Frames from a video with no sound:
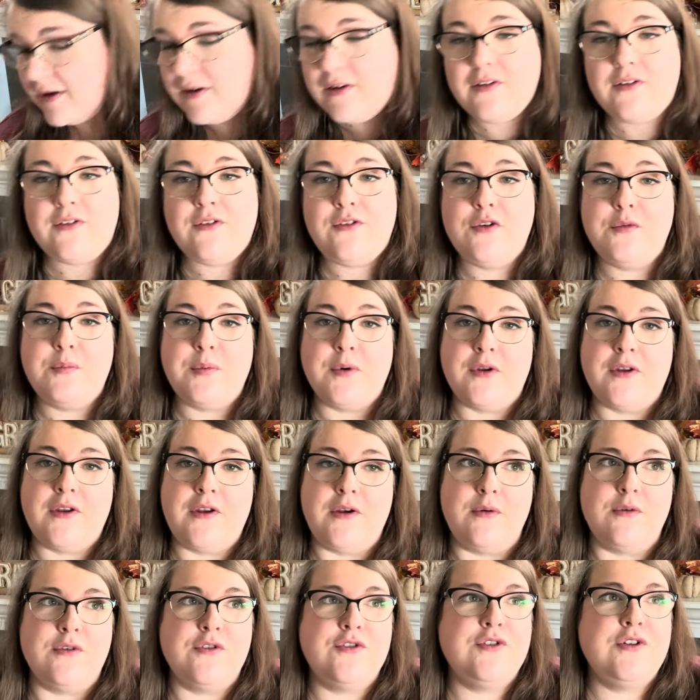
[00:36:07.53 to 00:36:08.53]
is super
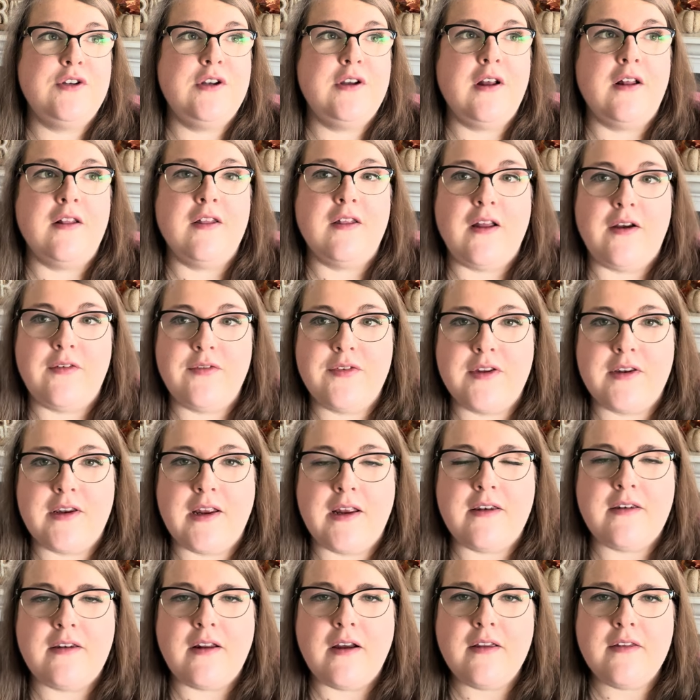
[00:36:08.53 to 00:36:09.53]
cute. She loves it.
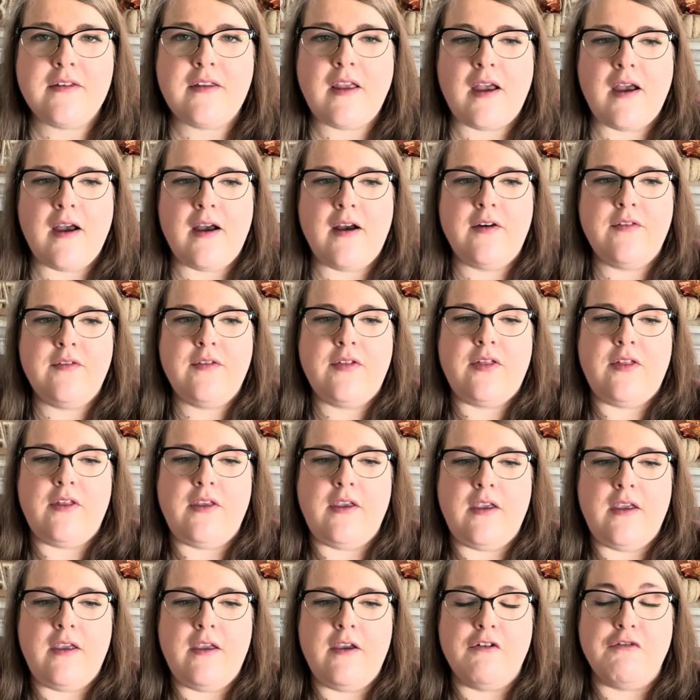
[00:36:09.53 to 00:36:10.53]
It does have
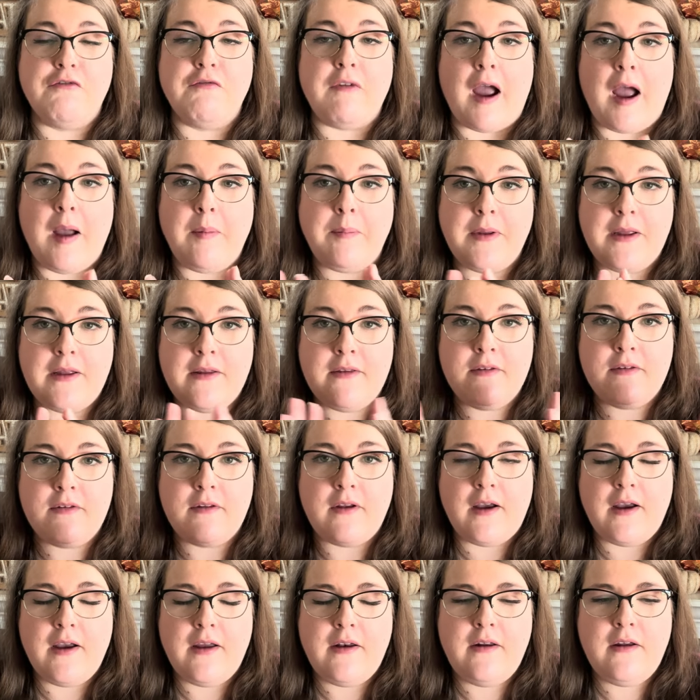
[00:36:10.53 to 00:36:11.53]
the wrap
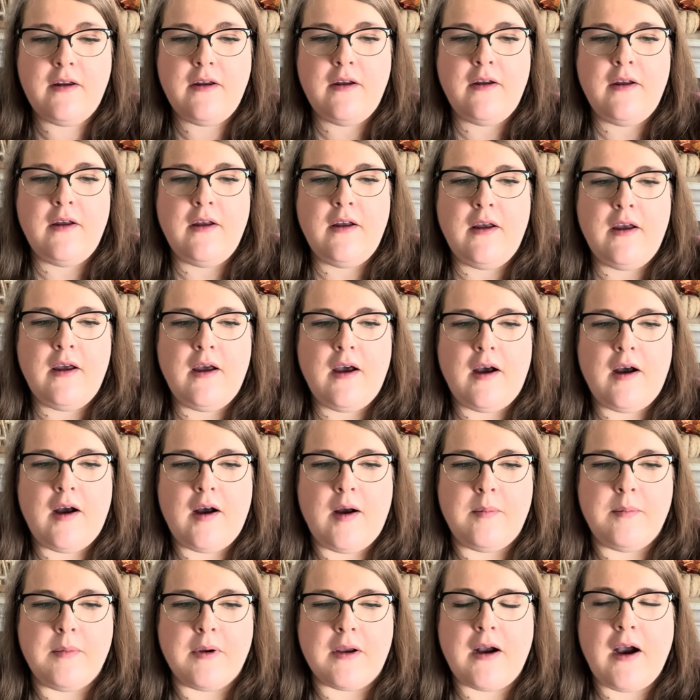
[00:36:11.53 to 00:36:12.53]
inside,
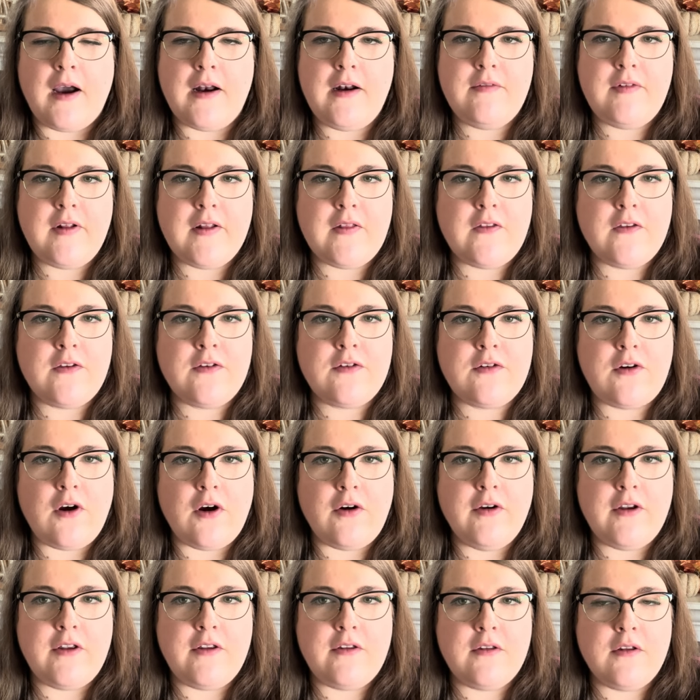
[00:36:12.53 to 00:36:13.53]
um, kind of like the
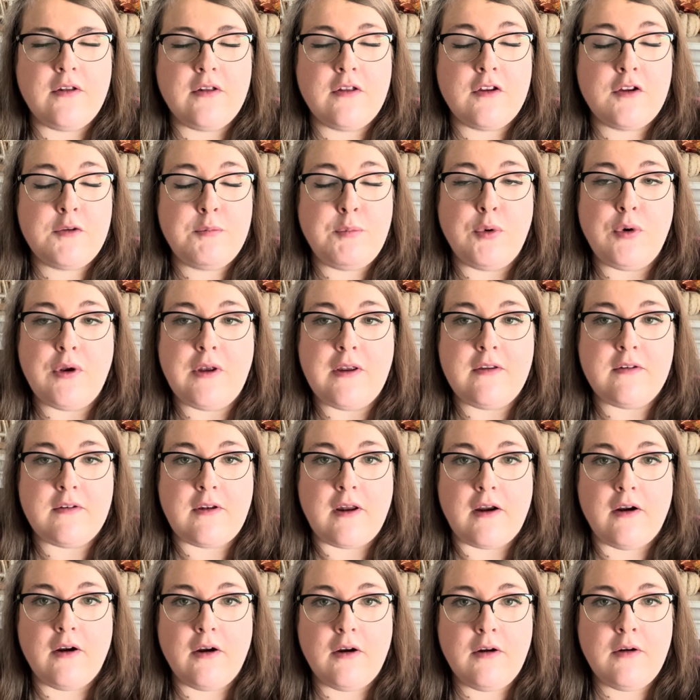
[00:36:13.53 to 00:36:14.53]
Starry's, the Spooky
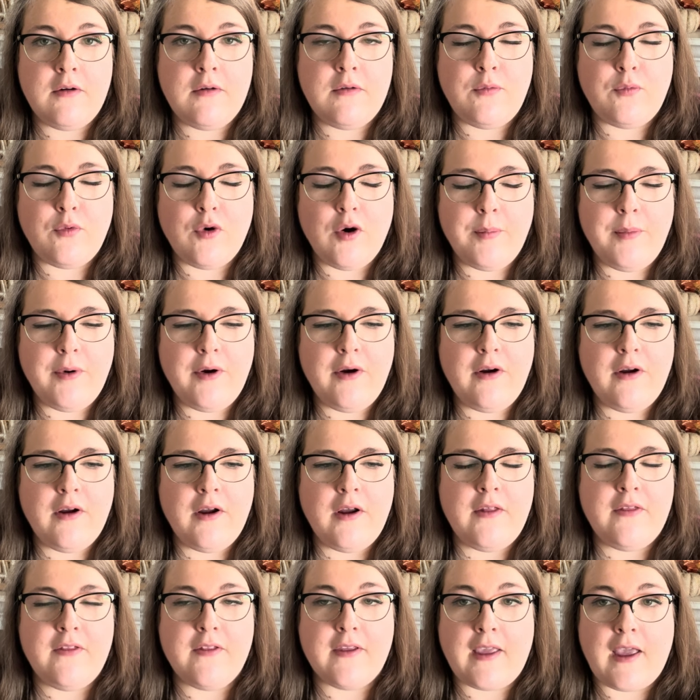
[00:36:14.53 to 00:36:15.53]
Stare warmer,
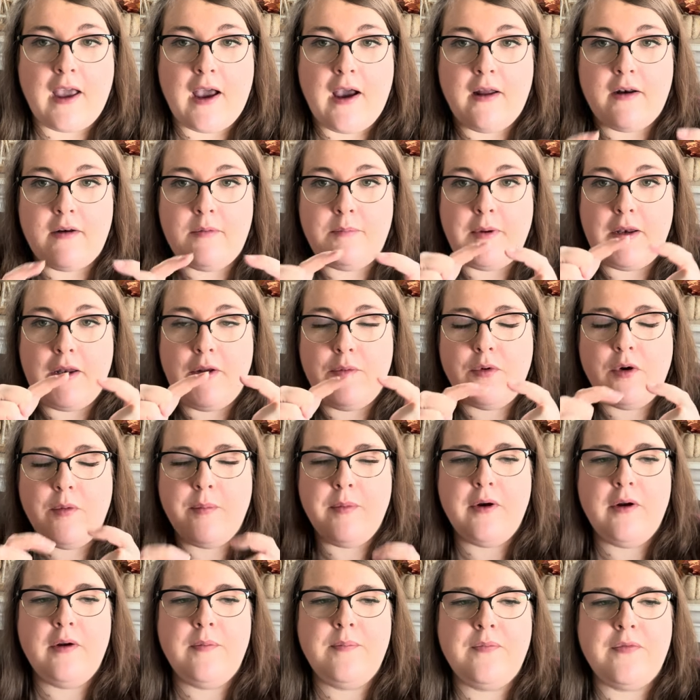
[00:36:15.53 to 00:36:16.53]
the cat mini
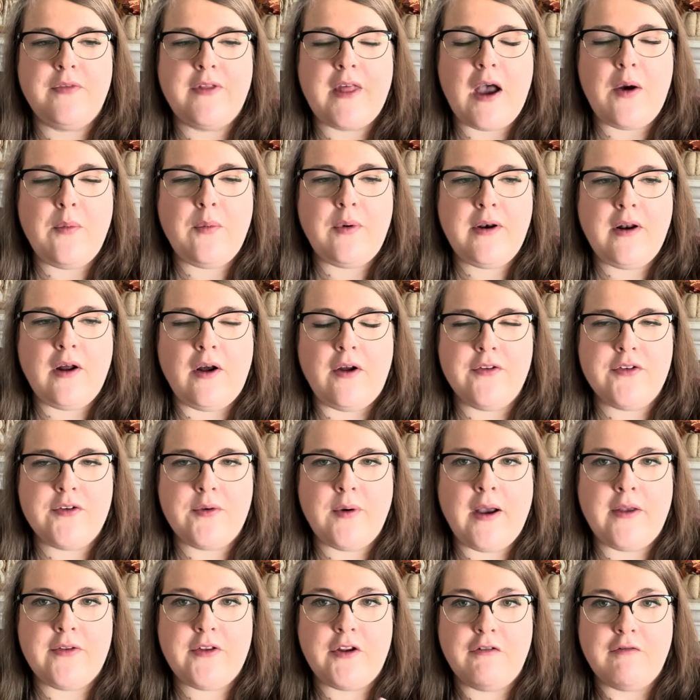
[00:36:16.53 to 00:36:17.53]
warmer. That one also
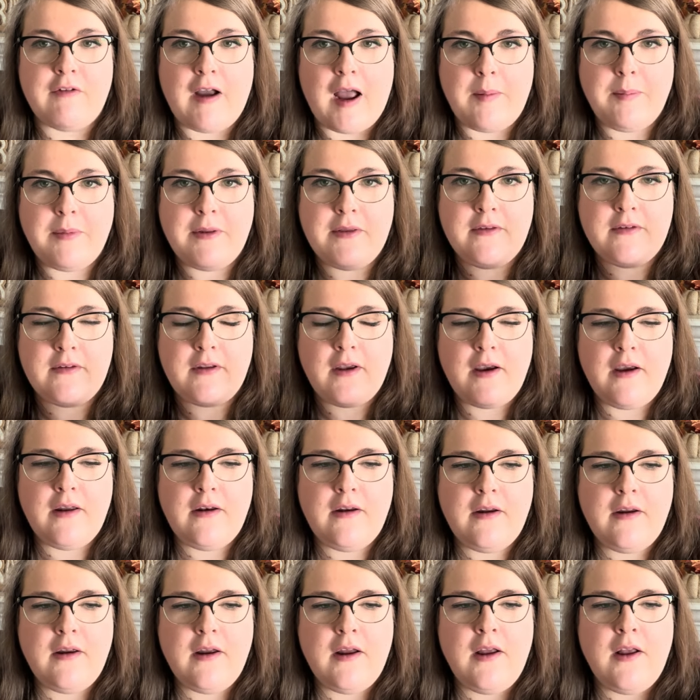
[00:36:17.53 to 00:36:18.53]
has a wrap inside
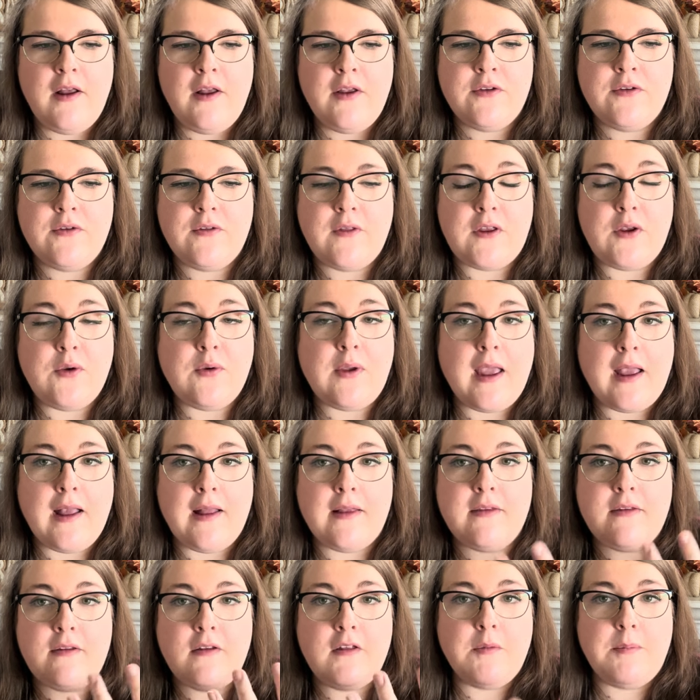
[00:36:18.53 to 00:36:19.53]
so that you
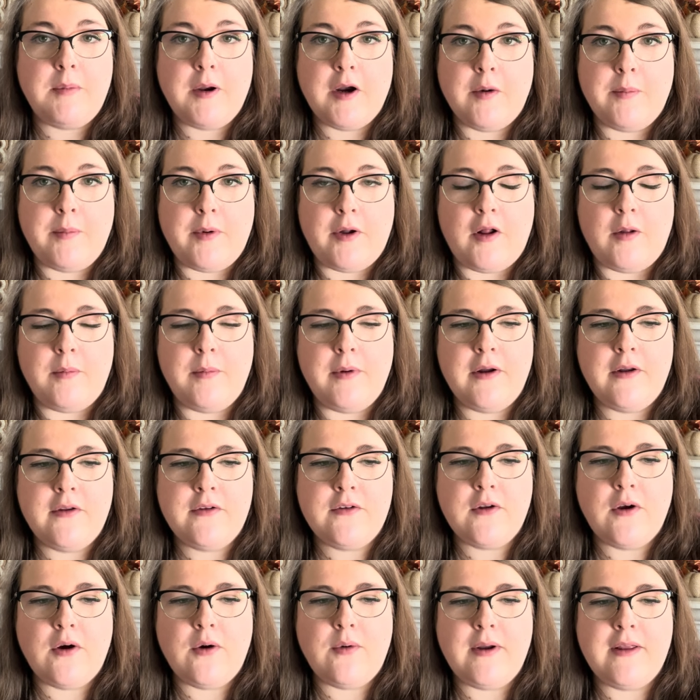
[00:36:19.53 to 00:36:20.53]
can't see the bare bulb.
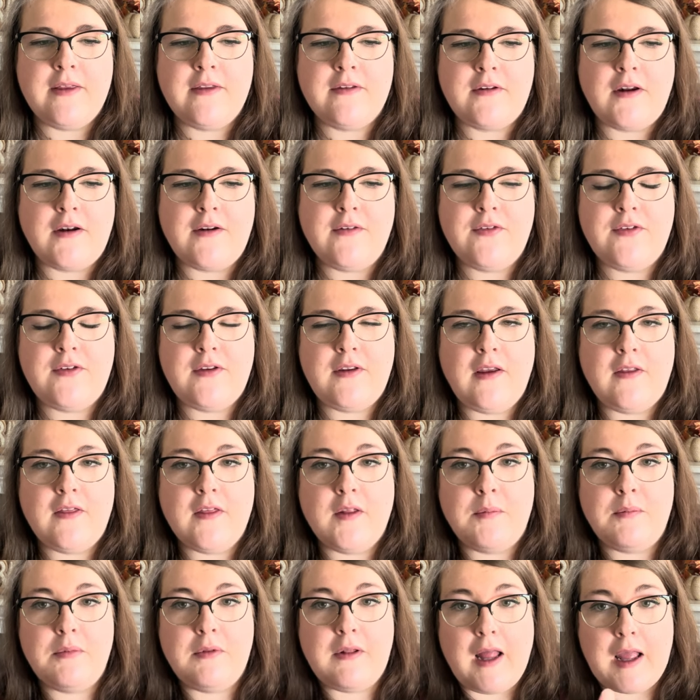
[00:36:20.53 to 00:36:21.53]
So instead of seeing
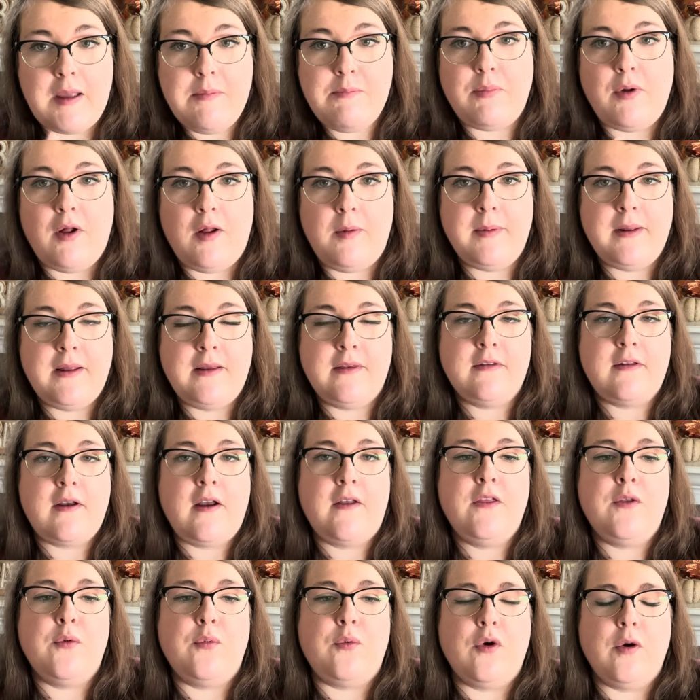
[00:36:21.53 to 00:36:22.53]
the light bulb
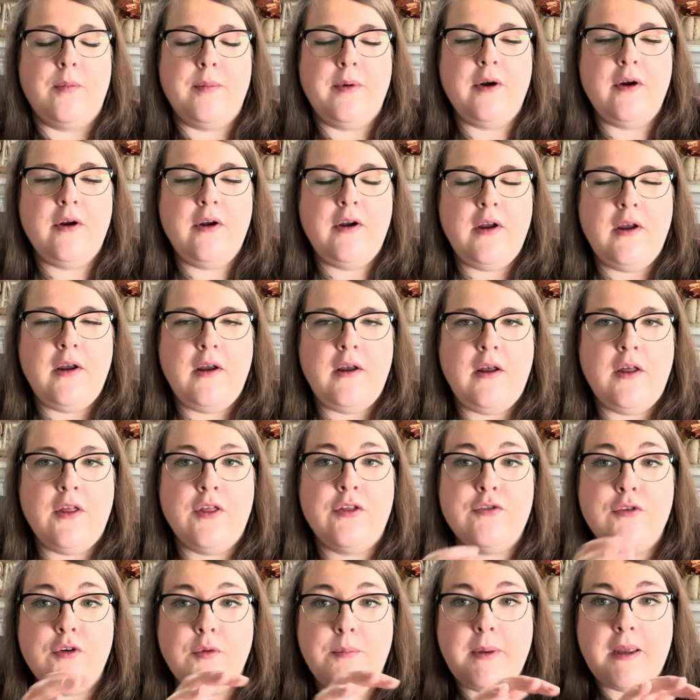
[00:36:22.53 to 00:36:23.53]
inside the warmer
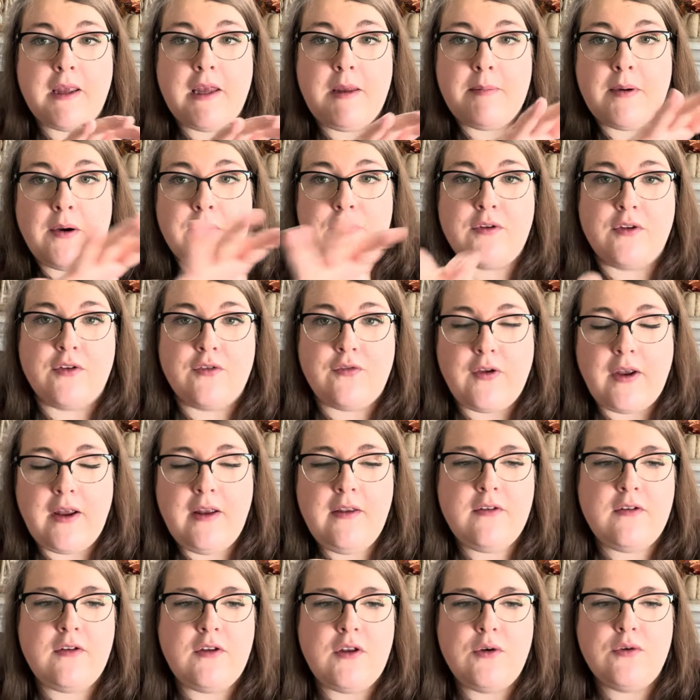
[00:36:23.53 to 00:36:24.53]
through Mickey Mouse's
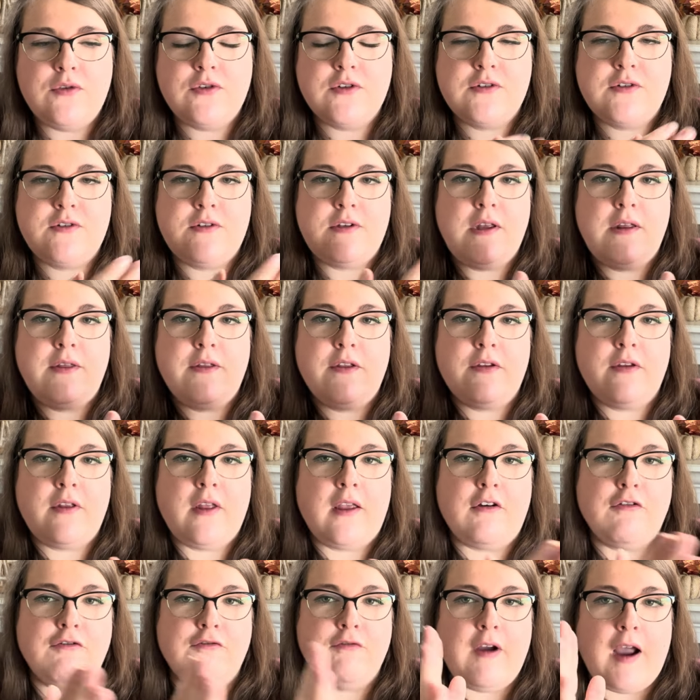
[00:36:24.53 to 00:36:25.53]
face, you just see this like
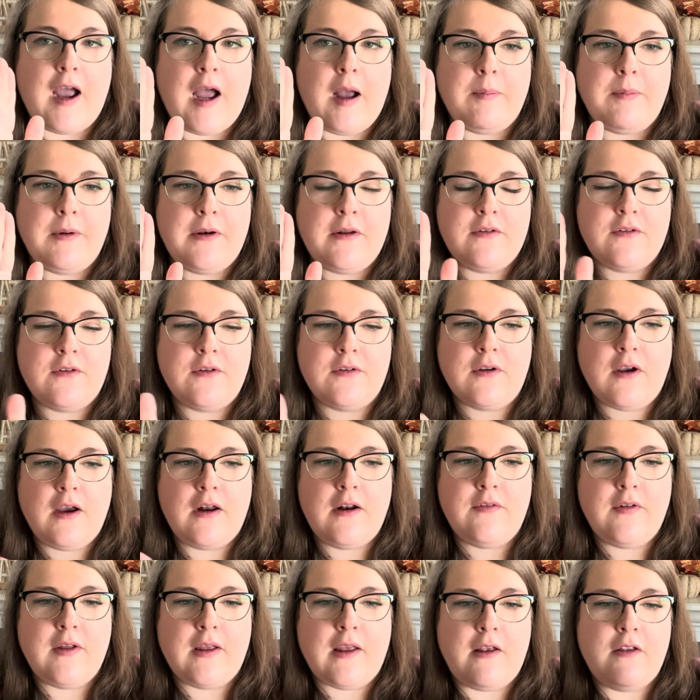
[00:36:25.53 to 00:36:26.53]
wrap and it's just kind
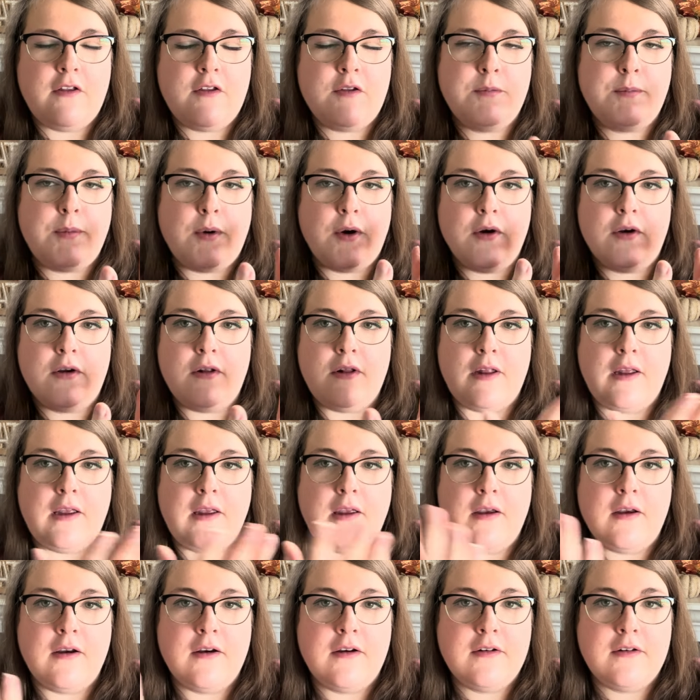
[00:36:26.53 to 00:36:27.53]
of like a
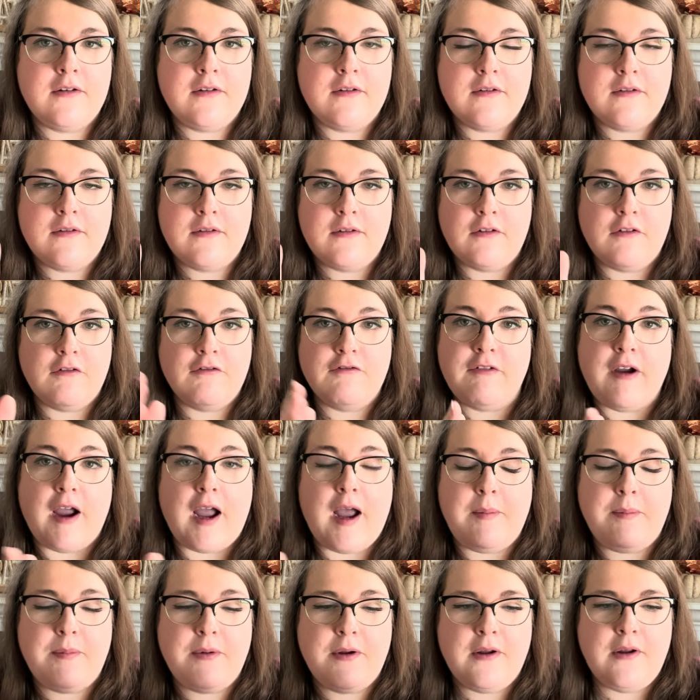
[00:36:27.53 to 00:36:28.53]
sparkly
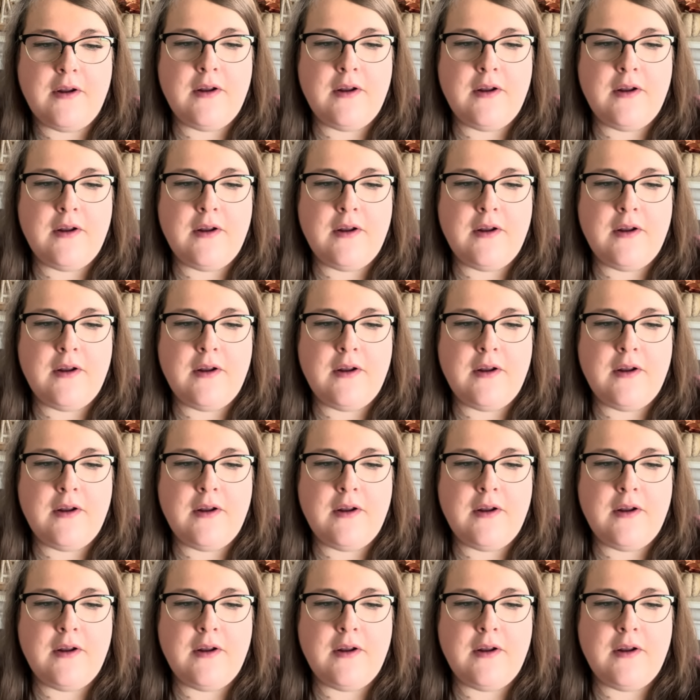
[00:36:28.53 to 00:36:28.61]
wrap.